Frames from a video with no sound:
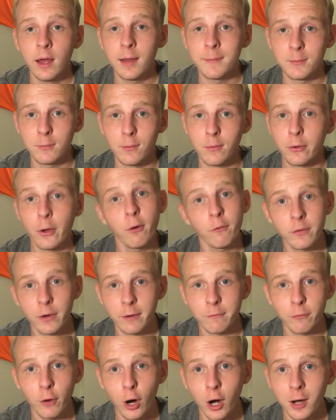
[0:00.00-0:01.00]
It won't go
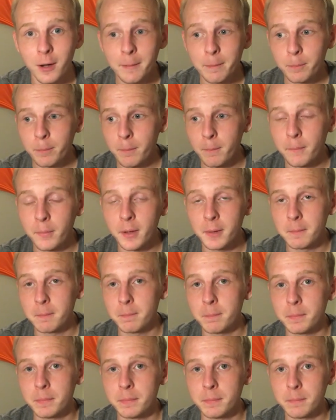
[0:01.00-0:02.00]
very far, but
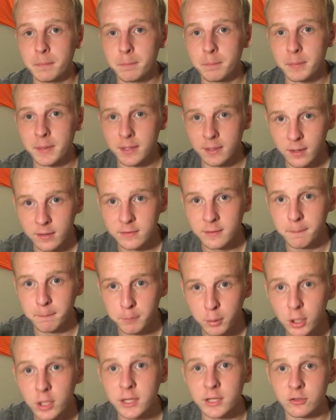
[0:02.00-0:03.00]
because I'm
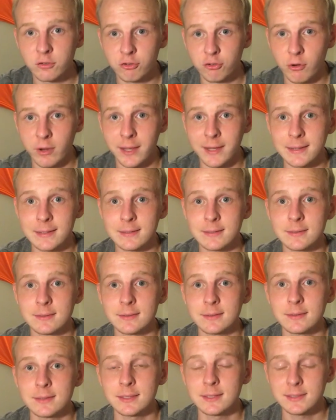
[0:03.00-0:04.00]
pulling straight,
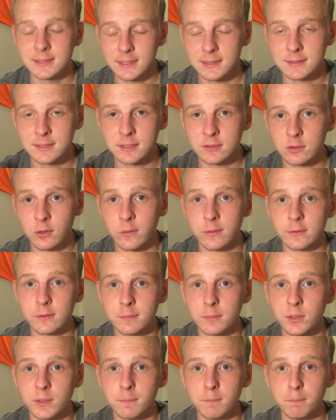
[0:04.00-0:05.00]
the disc is going
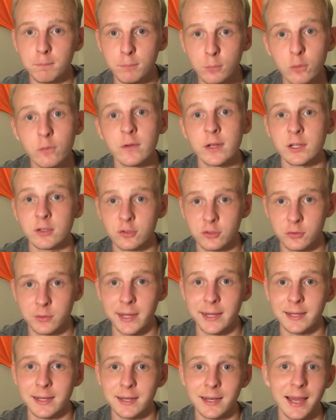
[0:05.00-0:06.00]
to be moving
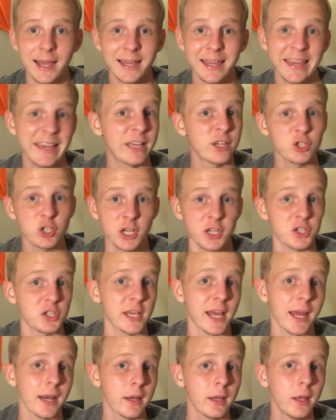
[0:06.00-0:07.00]
straight, and I can't
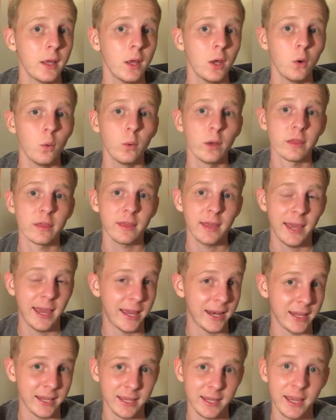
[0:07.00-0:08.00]
change that with
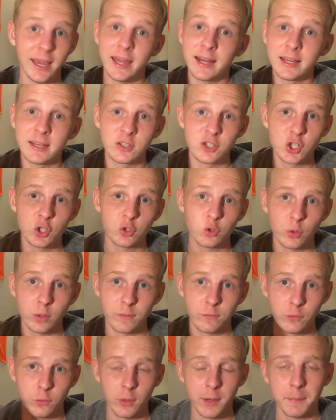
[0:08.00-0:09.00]
any
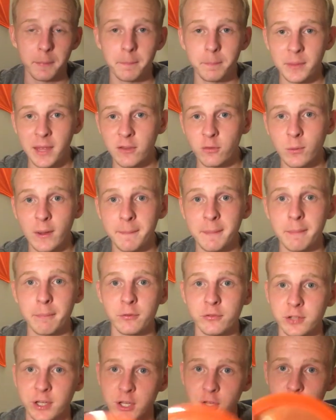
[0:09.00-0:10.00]
sort of grip. That's why
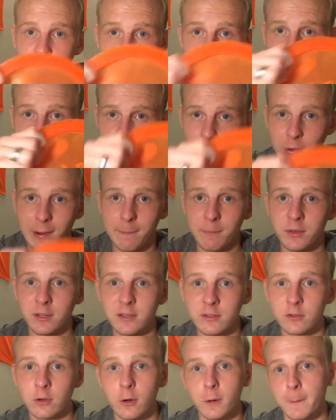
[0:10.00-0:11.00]
people say you're supposed to grab the
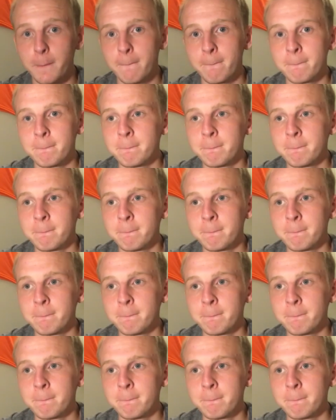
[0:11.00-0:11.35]
disc hard.